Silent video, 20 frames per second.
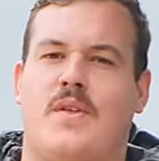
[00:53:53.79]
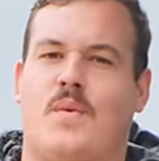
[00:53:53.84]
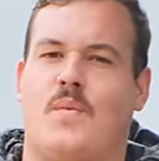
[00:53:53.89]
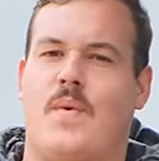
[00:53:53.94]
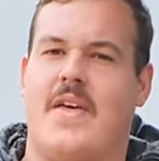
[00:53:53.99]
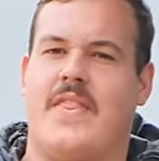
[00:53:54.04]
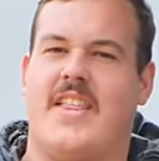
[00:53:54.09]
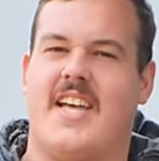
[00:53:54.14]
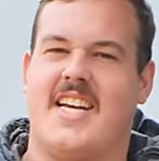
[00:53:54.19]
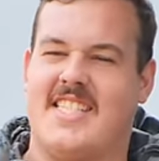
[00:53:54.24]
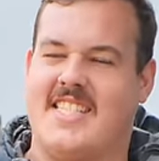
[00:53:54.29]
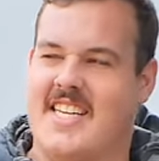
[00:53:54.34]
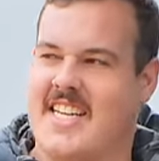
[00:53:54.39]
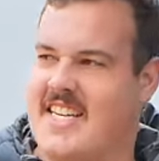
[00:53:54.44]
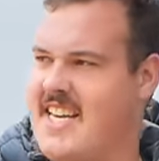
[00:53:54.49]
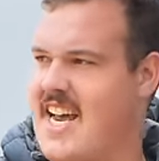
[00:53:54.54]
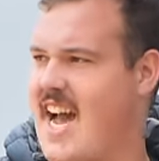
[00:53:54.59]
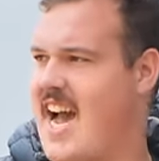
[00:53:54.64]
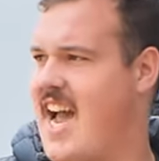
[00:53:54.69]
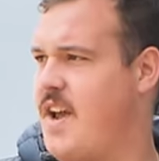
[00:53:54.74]
the weather
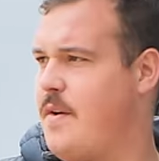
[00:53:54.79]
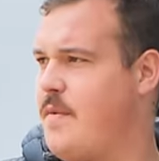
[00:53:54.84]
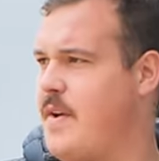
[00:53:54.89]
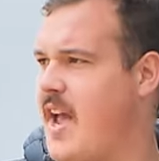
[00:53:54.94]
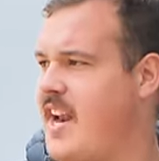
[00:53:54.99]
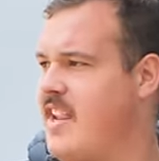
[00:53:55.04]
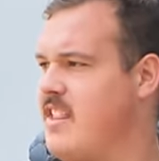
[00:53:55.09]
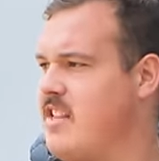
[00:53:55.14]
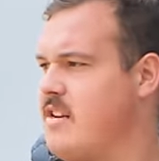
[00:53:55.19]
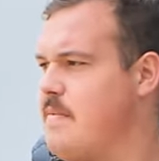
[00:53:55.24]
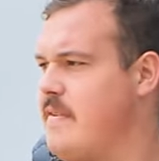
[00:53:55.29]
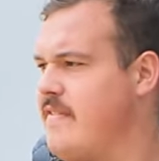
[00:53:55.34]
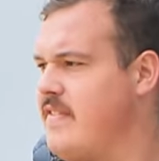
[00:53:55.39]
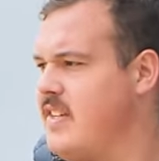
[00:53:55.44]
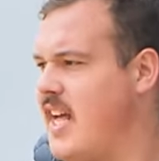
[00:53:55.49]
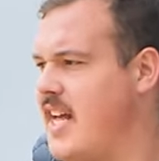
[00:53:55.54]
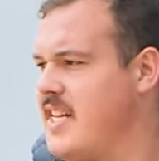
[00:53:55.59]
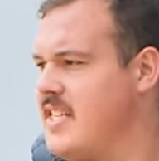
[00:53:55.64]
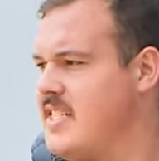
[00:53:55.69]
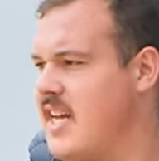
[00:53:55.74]
today. We had a little bit of a
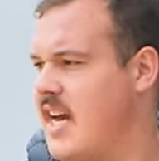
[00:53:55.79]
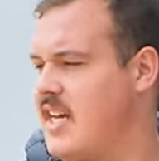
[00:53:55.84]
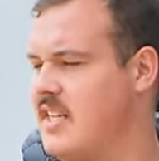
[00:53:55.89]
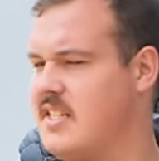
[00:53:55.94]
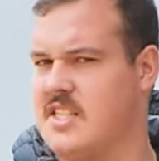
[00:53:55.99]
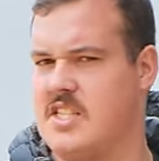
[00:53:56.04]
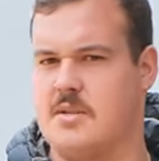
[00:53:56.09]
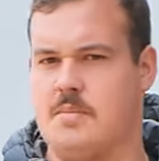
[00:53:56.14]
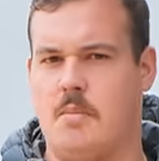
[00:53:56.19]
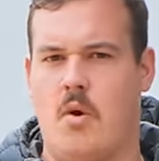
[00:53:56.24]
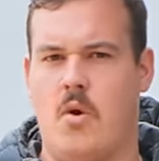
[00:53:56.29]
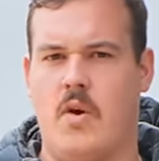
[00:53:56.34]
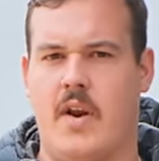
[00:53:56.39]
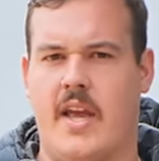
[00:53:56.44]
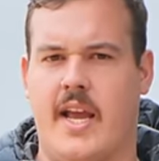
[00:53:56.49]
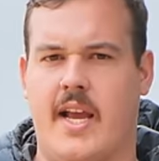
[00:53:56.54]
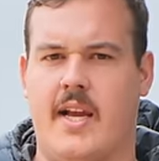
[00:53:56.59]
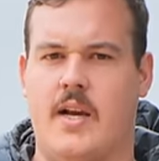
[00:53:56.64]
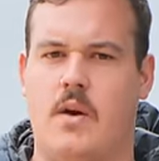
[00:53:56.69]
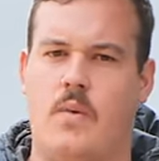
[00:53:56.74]
late start this
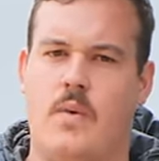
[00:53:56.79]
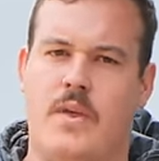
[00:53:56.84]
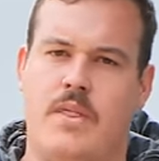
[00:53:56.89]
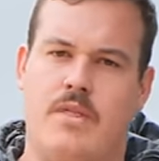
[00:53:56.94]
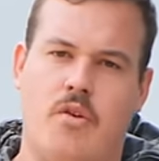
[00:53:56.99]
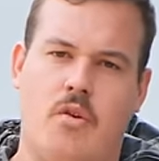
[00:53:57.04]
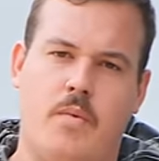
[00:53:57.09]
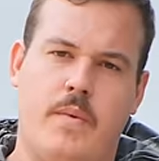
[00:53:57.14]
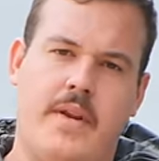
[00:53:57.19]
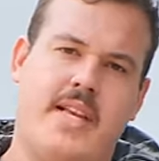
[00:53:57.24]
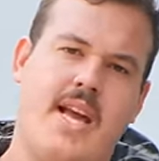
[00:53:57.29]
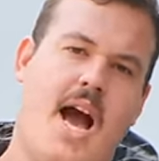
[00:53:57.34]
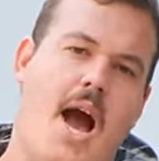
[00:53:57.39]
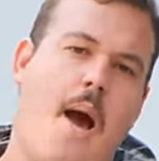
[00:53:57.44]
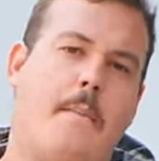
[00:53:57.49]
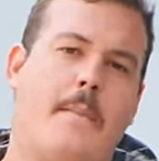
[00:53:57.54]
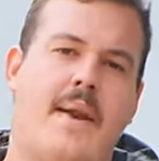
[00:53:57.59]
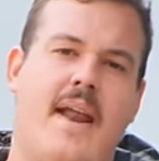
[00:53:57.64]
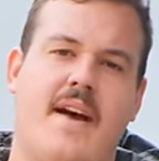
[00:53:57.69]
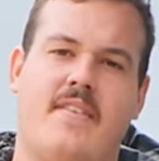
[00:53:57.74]
morning. We thought we'd
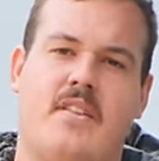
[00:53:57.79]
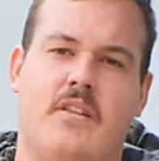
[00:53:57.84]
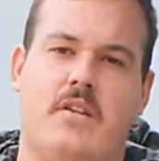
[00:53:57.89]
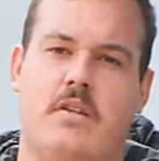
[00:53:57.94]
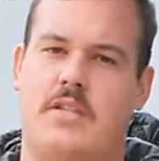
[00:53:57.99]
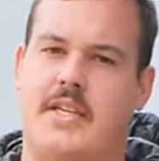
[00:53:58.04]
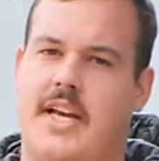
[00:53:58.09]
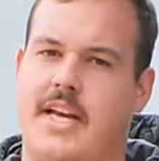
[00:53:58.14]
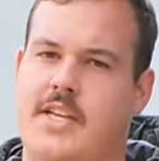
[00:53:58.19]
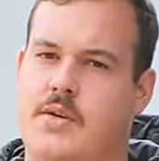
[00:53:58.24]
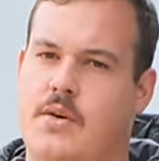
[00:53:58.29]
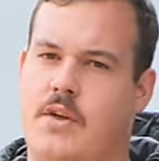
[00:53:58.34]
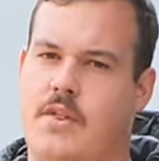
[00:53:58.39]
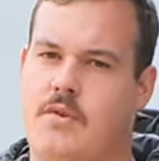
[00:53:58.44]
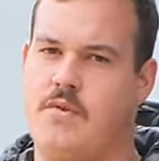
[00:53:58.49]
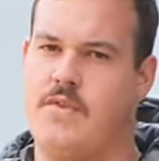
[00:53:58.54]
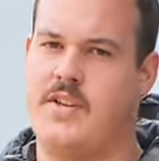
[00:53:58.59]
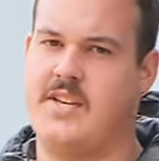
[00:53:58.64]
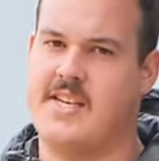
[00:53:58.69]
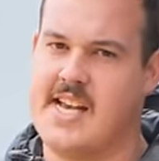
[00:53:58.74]
come and have a little detour
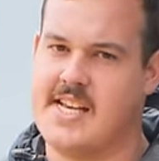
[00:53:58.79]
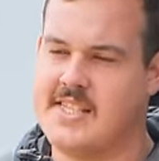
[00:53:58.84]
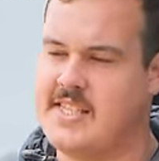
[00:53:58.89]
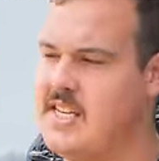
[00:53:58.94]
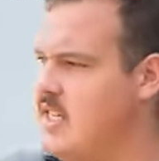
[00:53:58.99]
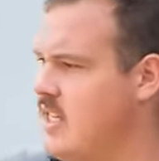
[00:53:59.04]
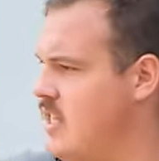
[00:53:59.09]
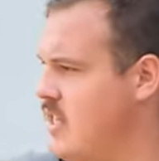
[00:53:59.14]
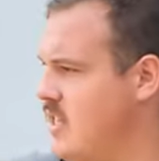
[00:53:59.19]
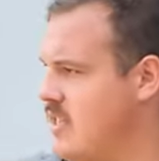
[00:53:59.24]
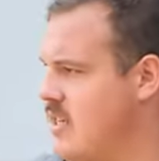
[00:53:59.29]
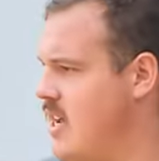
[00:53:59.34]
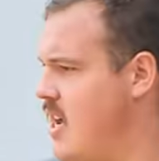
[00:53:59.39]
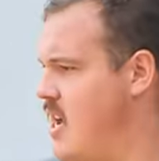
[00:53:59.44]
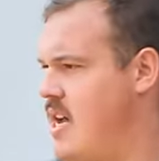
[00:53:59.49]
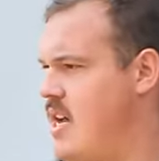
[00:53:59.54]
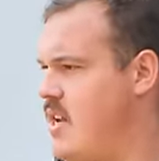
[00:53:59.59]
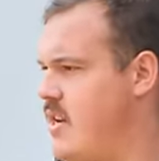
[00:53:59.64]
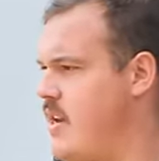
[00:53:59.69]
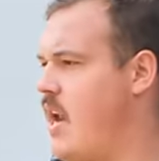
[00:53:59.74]
through the desert because
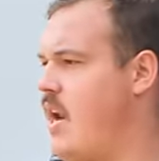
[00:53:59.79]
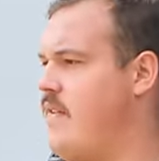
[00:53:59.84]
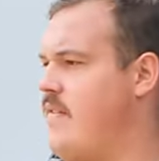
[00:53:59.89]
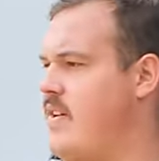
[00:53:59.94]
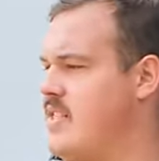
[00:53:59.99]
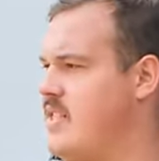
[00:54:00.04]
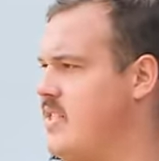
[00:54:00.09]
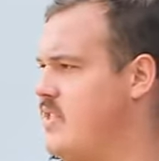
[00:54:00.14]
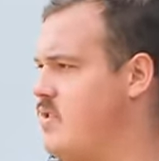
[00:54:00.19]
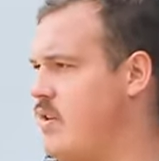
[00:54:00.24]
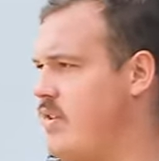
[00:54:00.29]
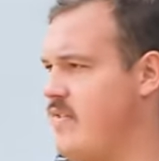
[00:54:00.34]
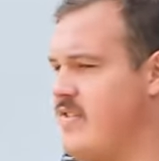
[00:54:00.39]
none of us had sort